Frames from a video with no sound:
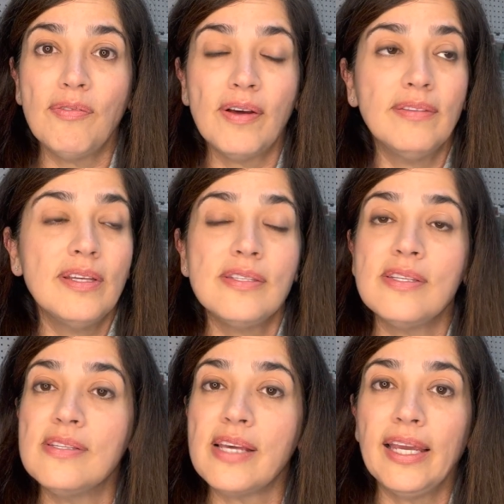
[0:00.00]
This
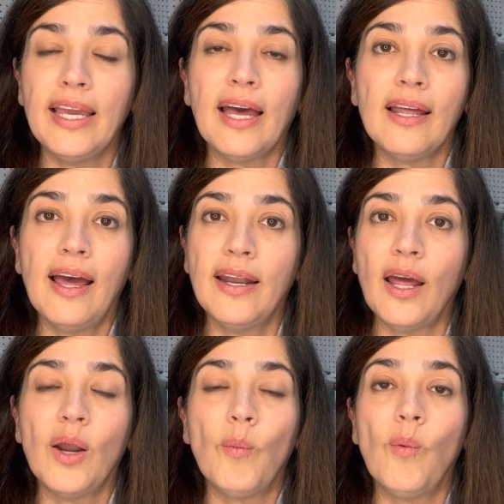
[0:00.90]
is again
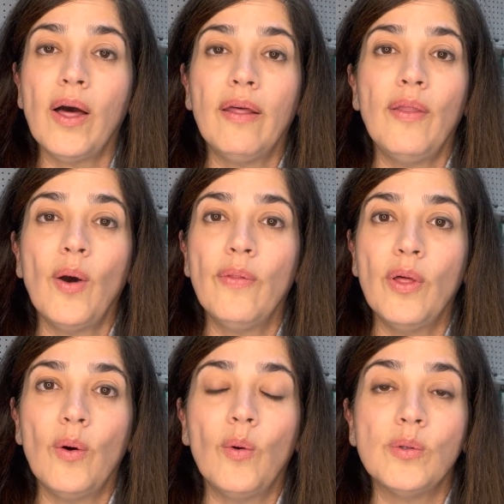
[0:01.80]
another one of
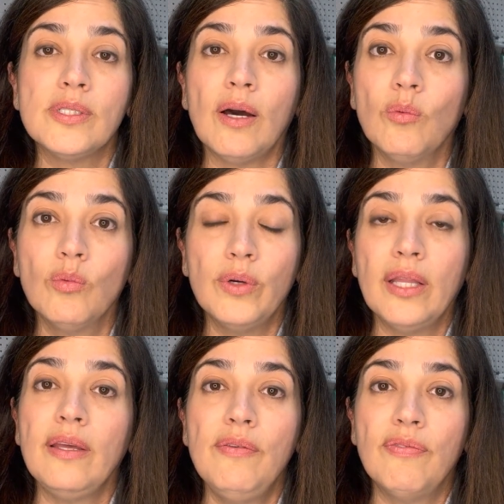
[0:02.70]
those
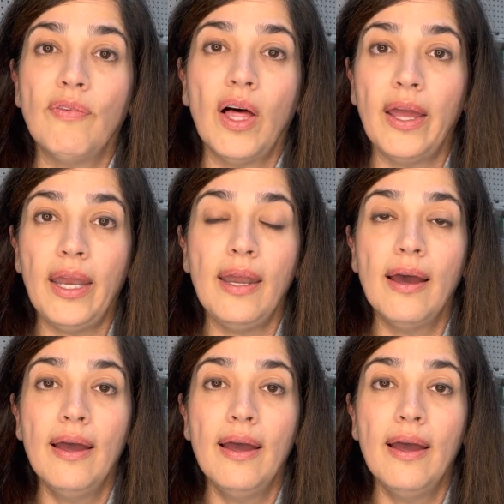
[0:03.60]
really fun